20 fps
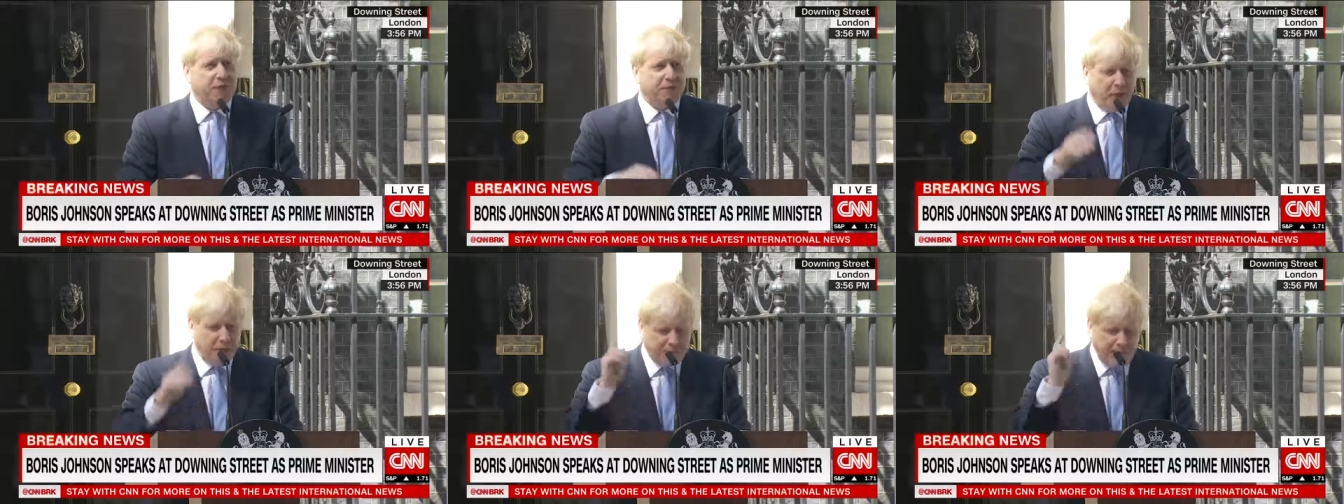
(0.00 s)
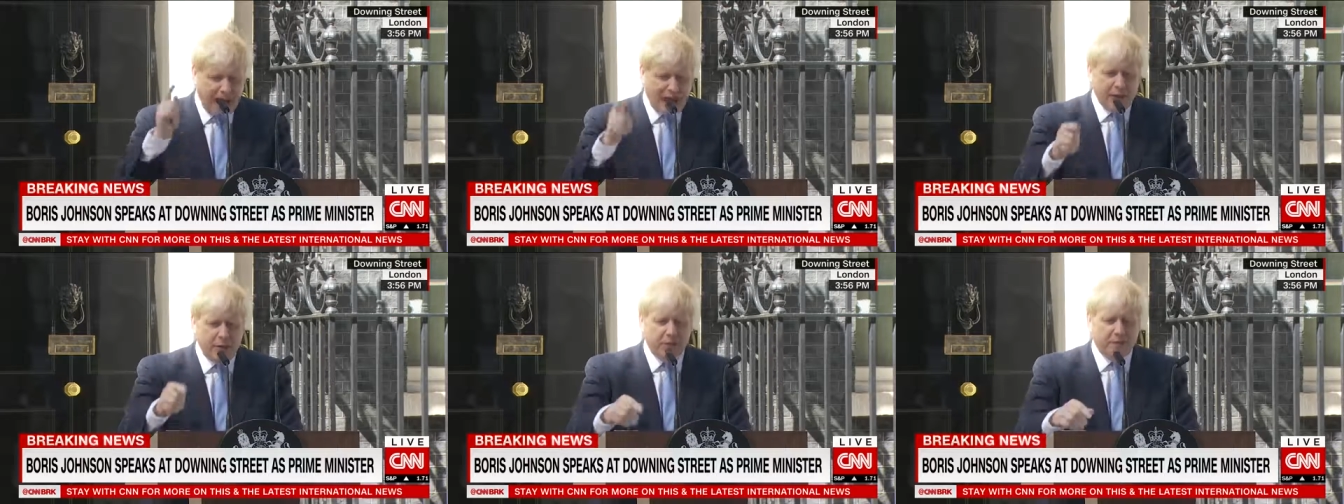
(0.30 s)
for the
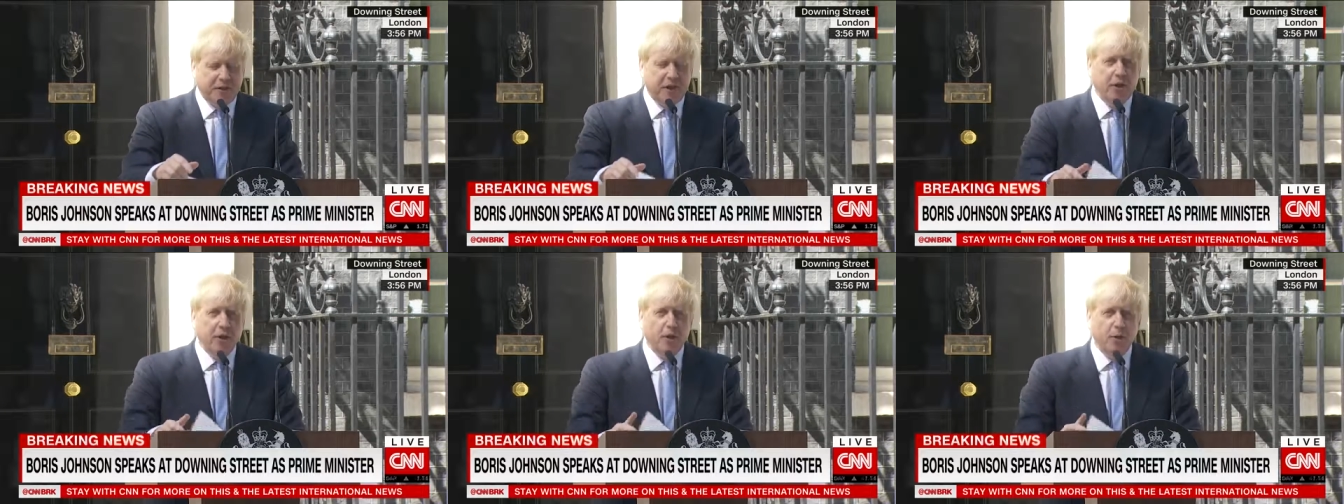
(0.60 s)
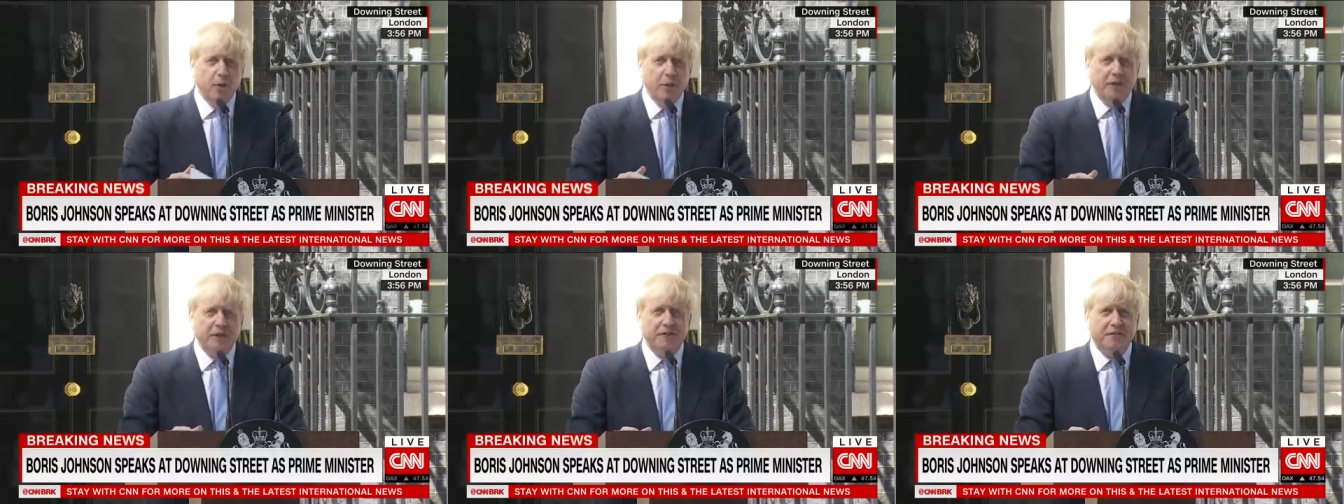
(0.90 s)
values
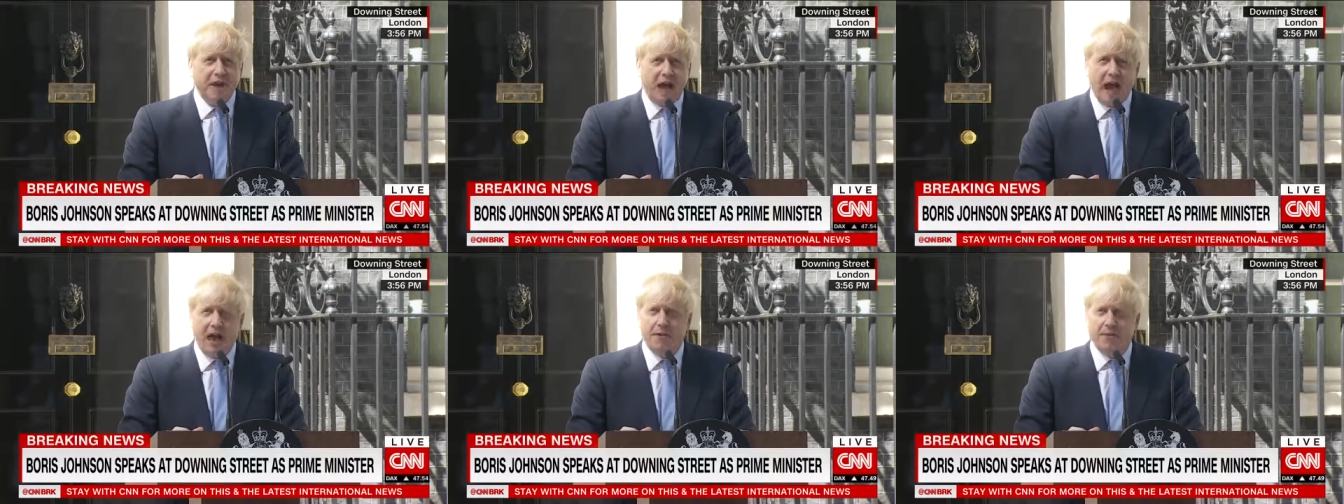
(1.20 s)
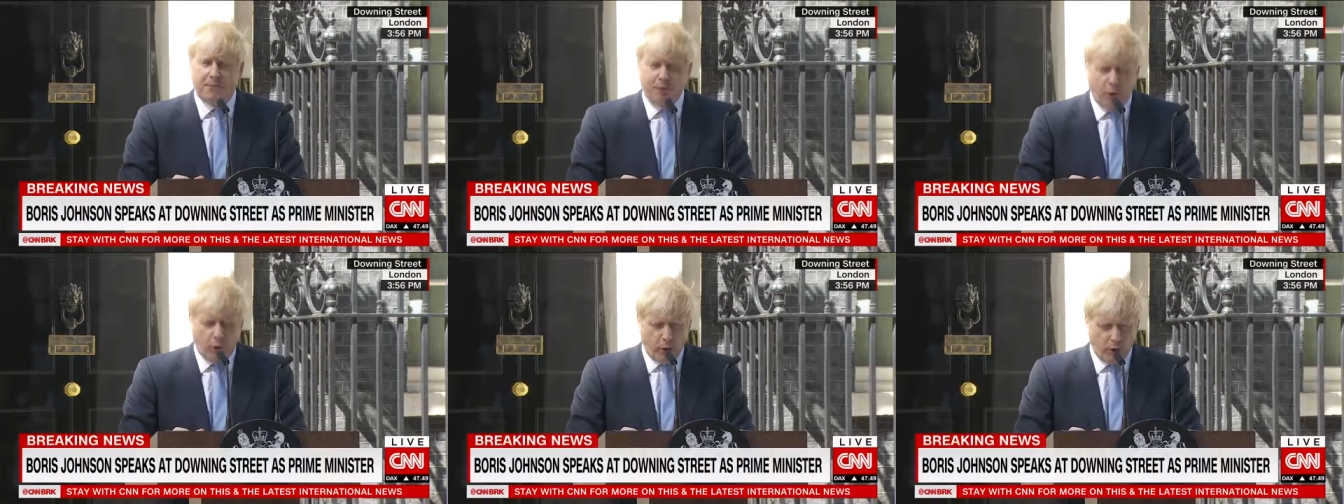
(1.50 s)
we stand
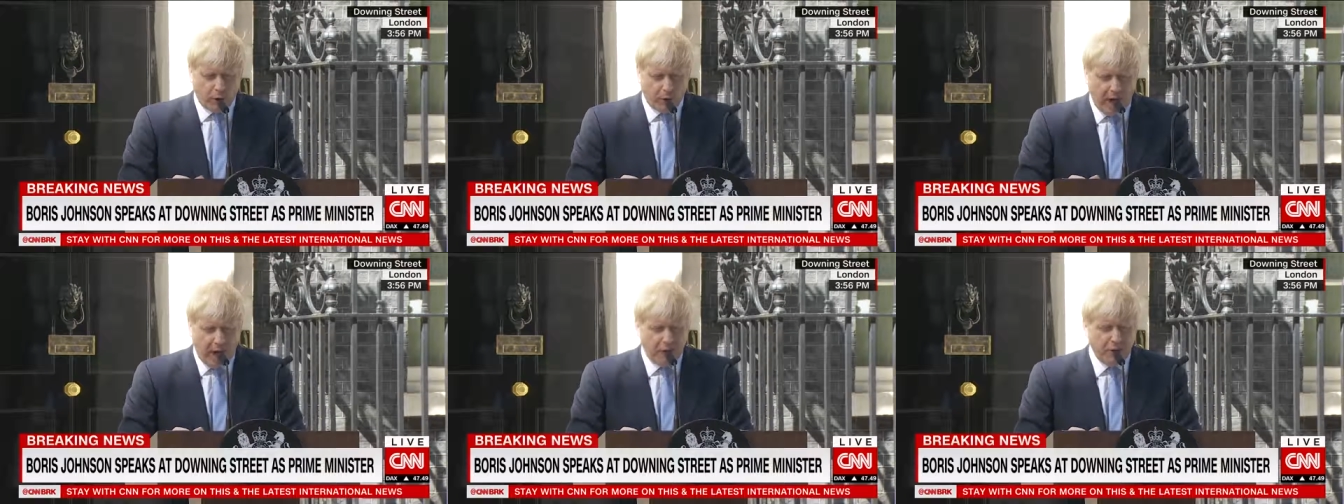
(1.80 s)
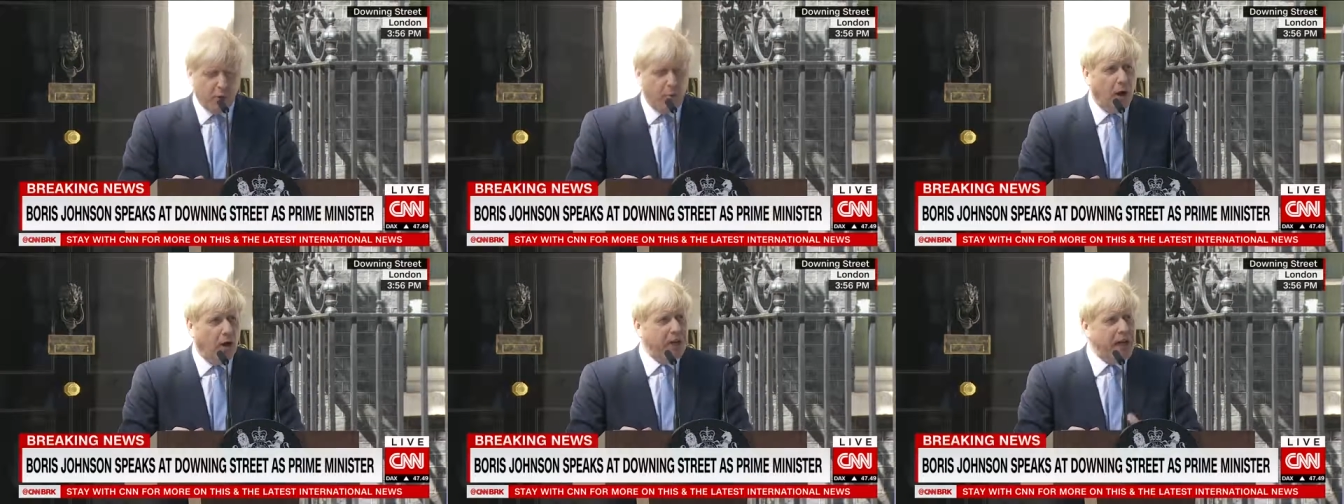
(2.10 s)
for around
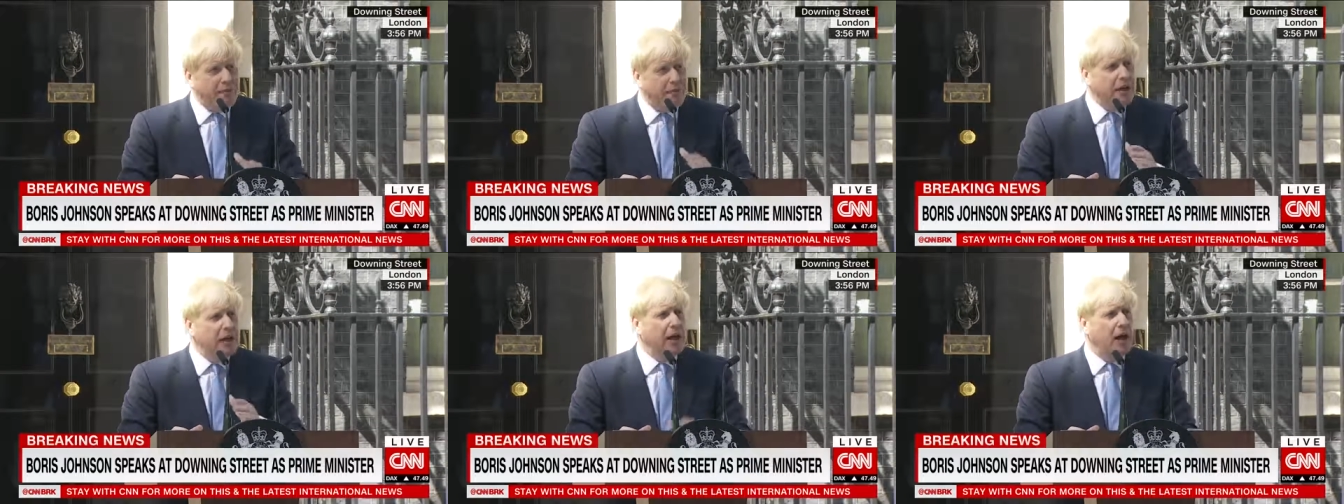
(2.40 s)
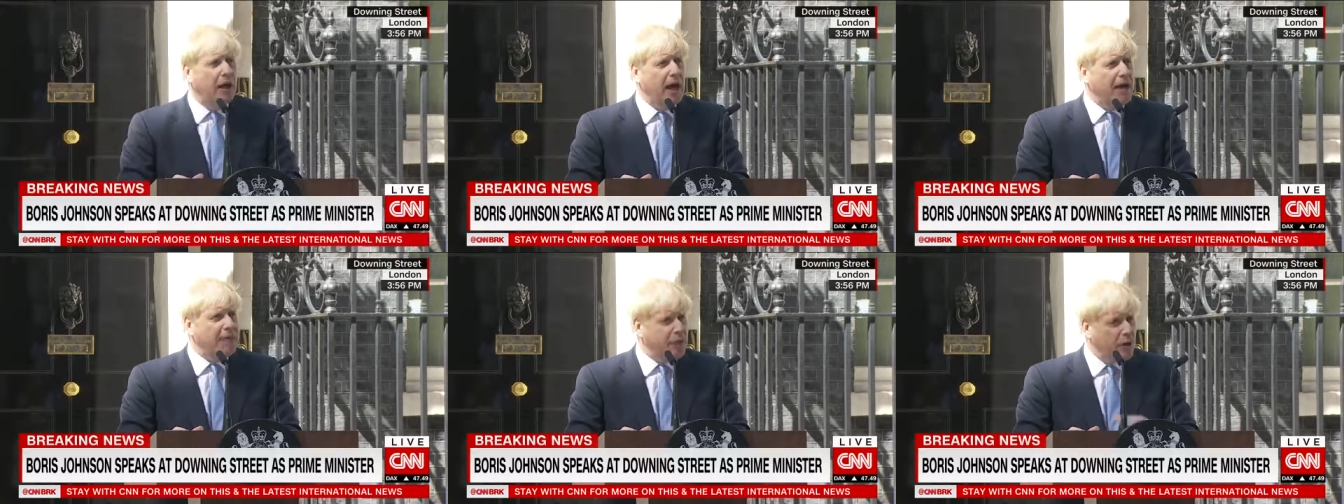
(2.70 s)
the world. Every,
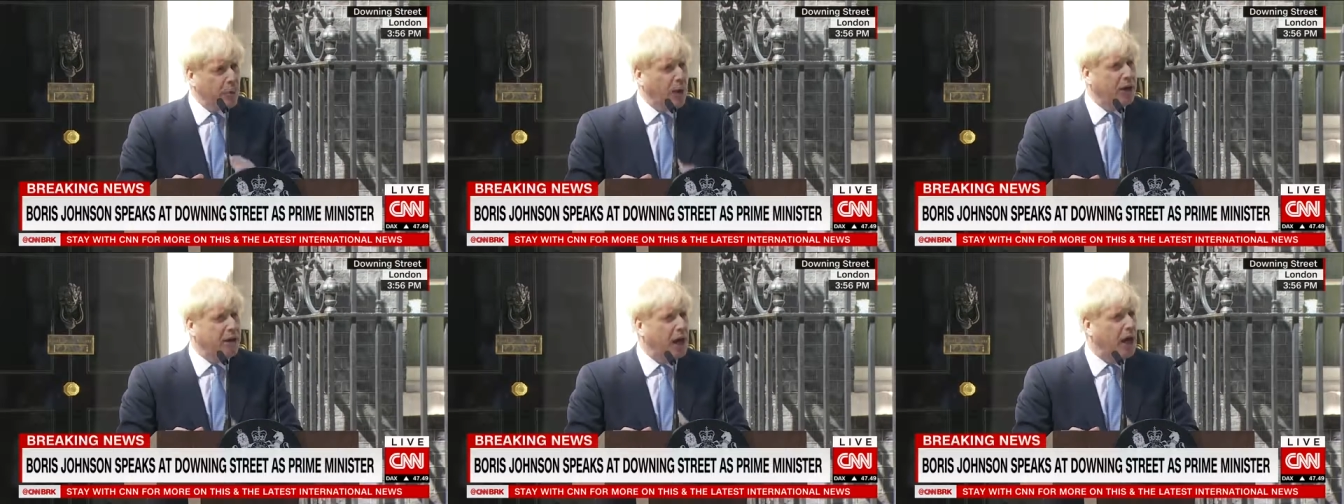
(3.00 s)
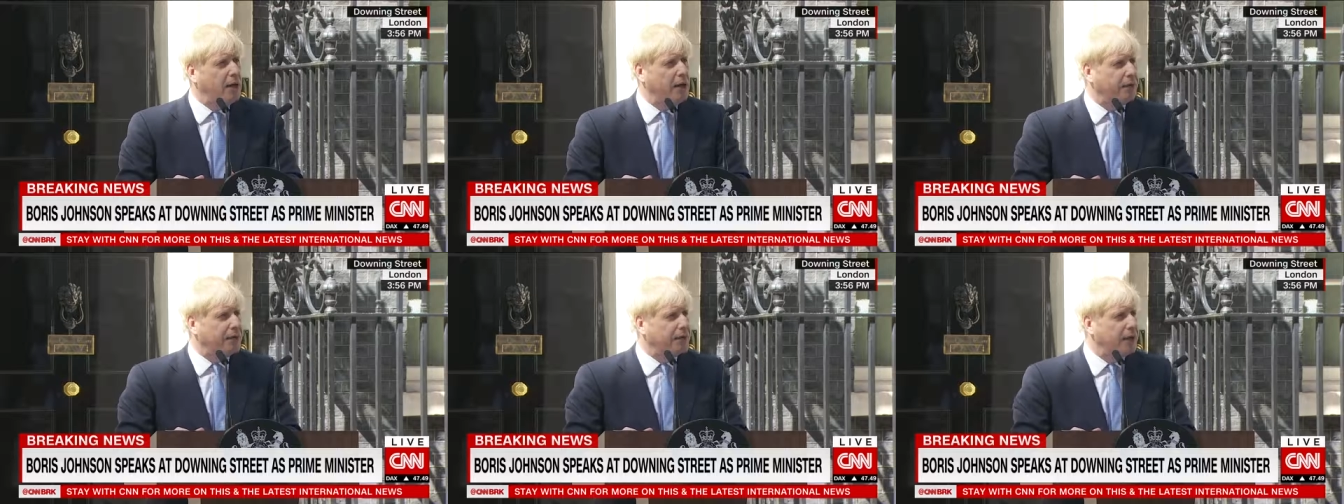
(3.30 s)
everyone
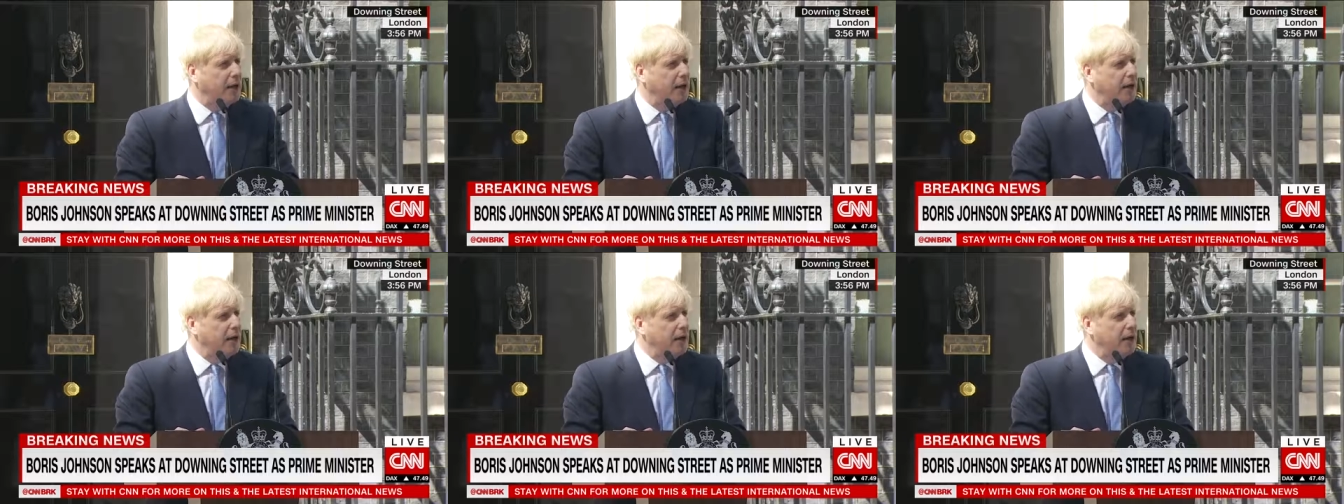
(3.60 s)
knows